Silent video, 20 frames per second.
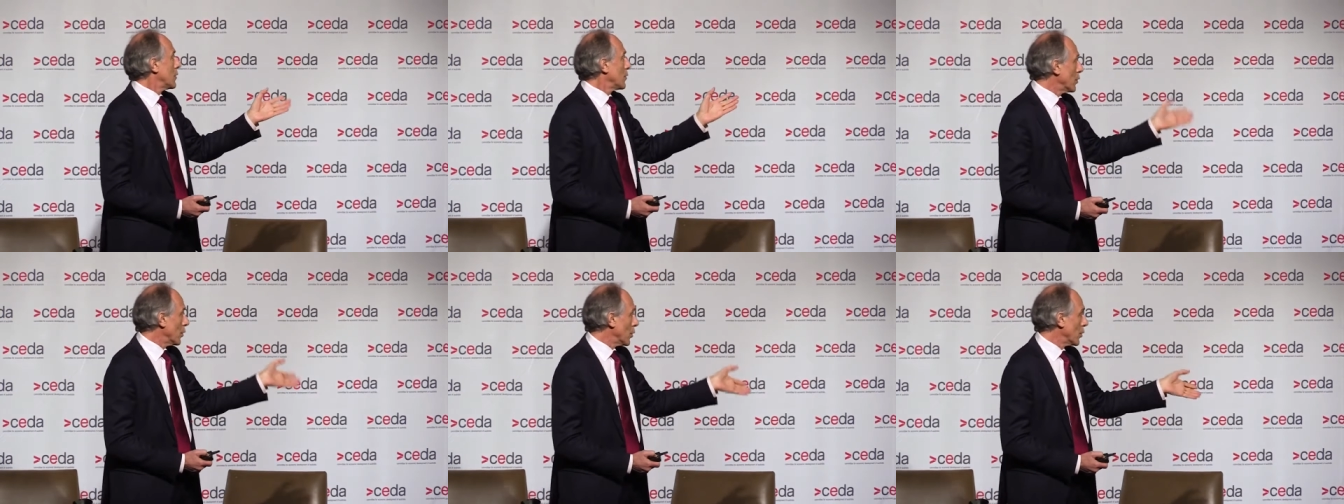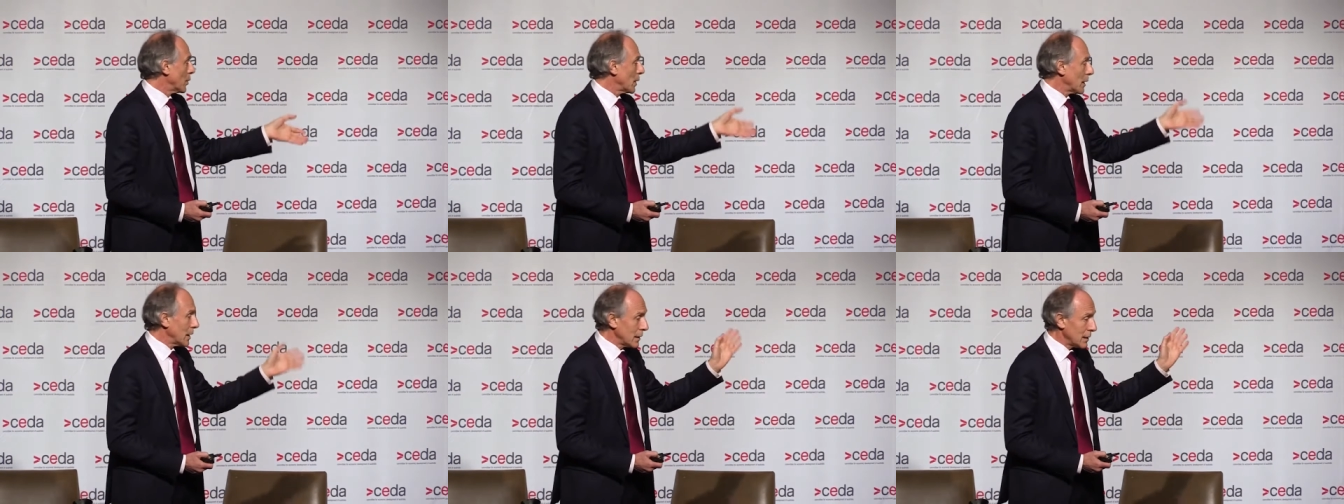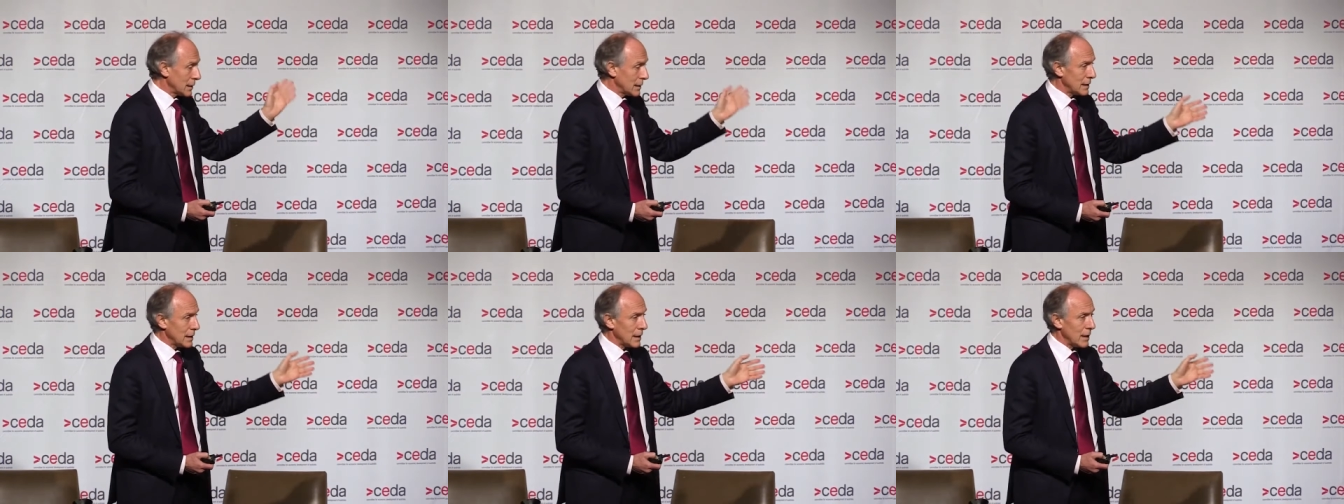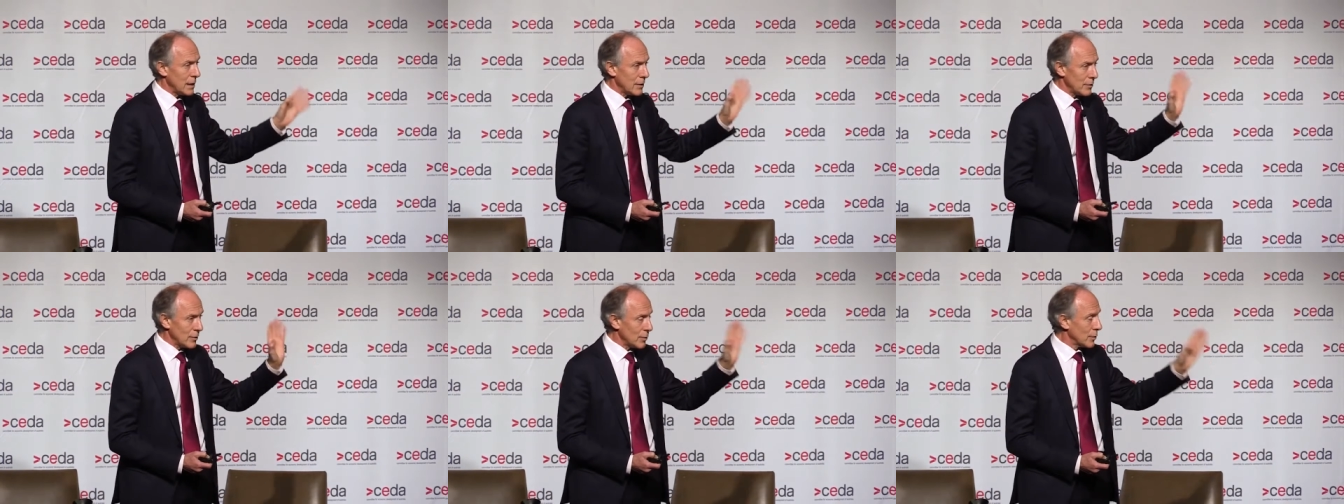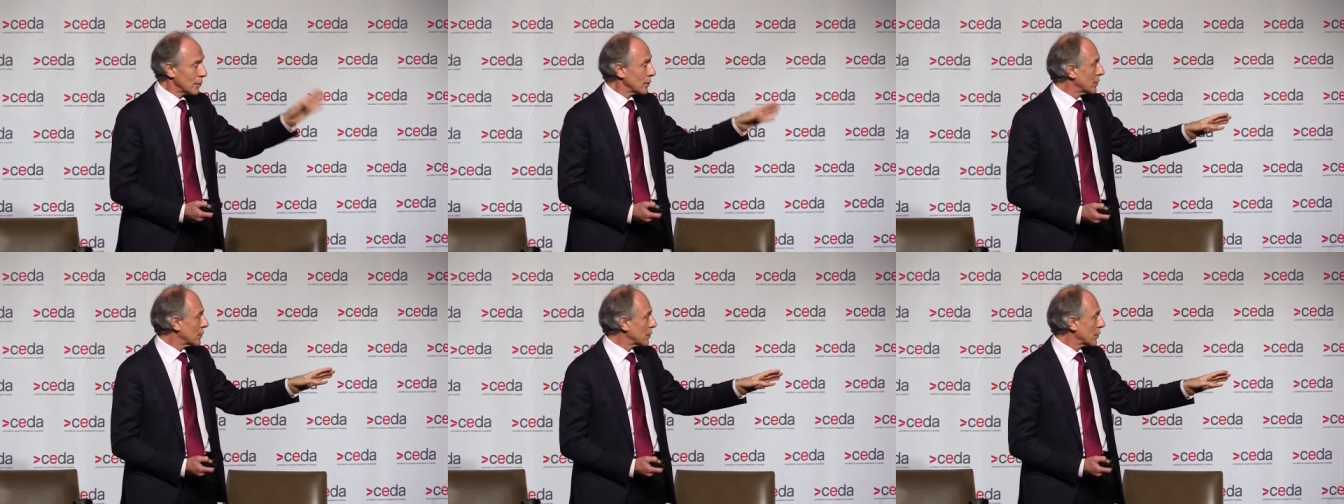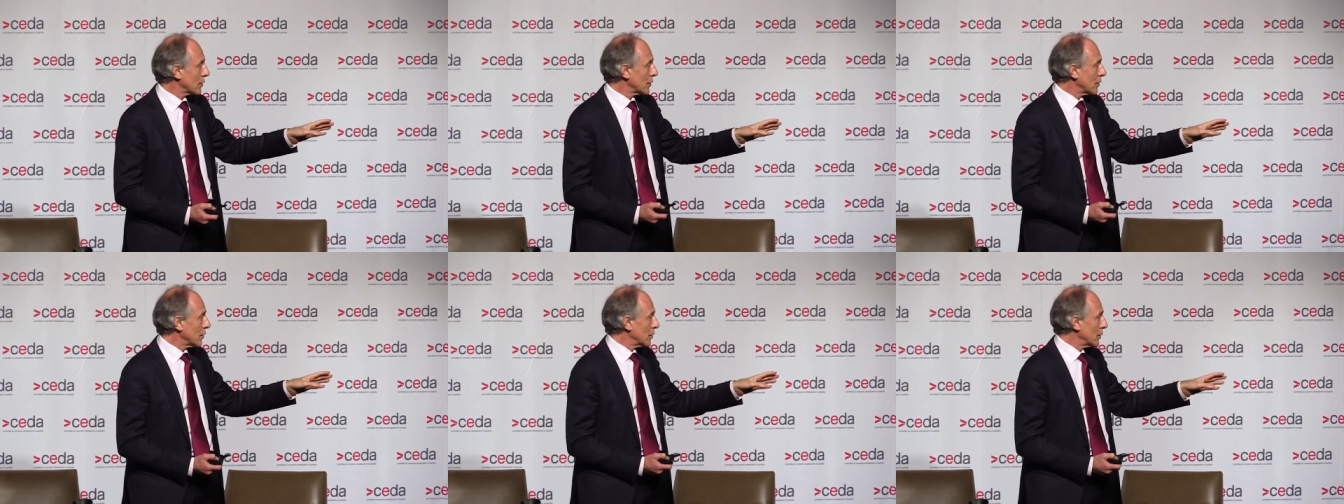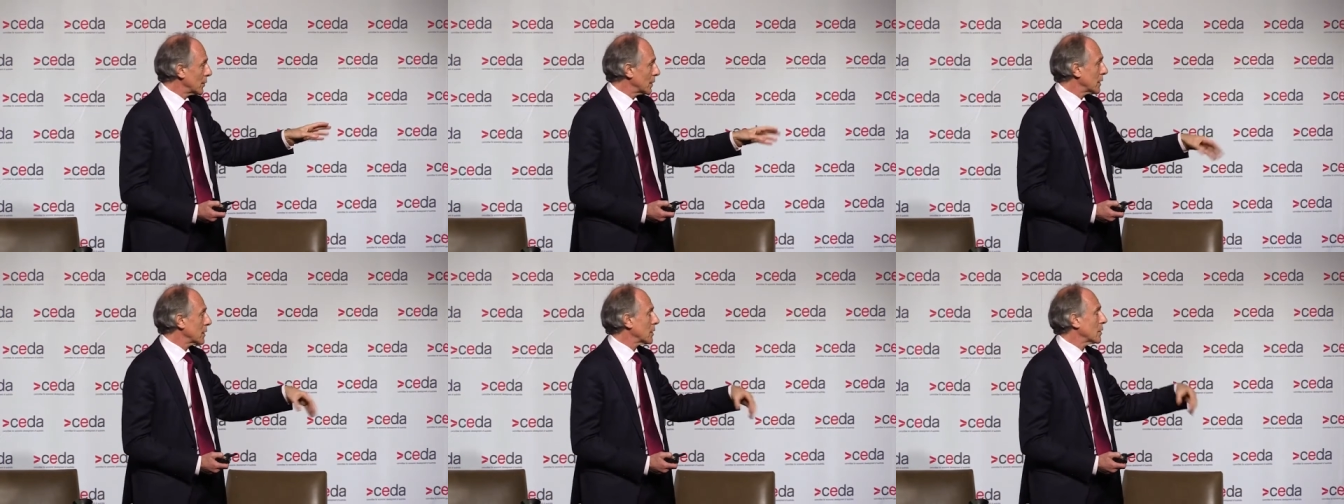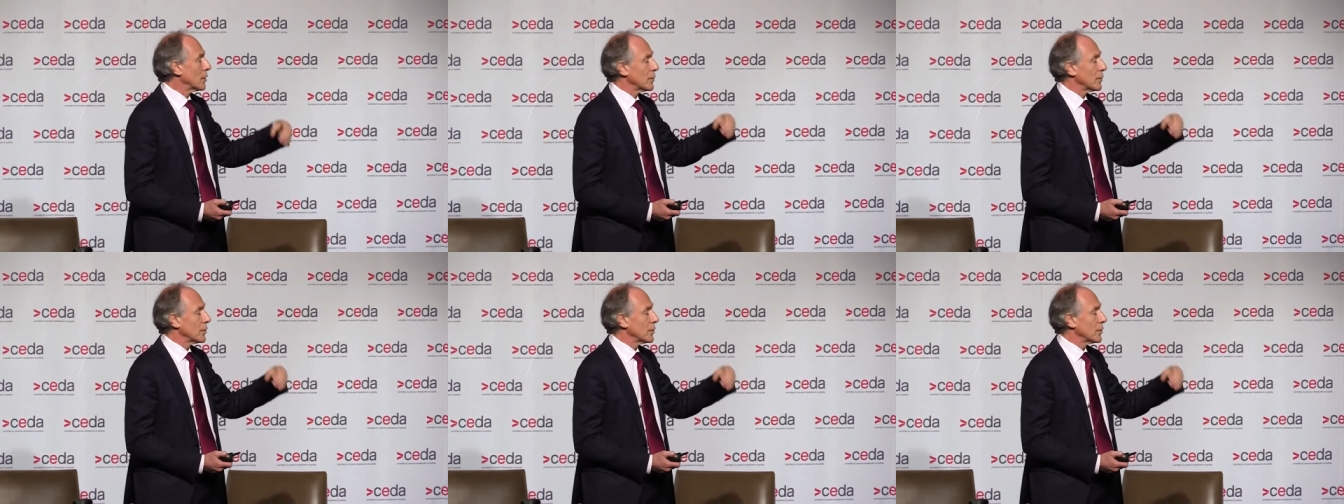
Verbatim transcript: Norway, Qatar, they're all interested in doing it.